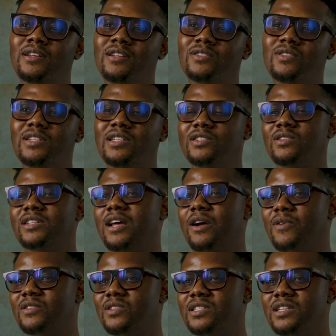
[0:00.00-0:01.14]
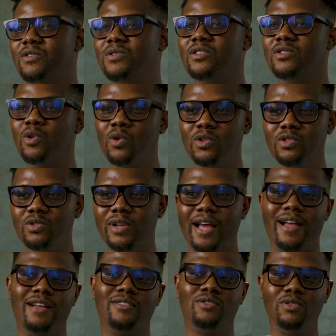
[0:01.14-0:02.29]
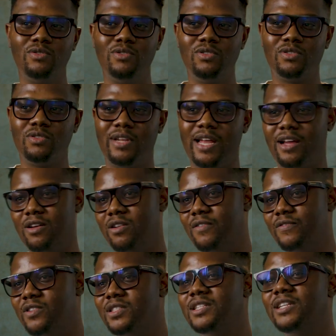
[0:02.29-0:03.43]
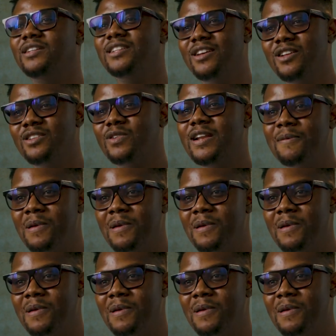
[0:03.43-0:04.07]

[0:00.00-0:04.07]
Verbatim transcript: so this is what they are going to say, we told you, like I told you so, like all of those things. When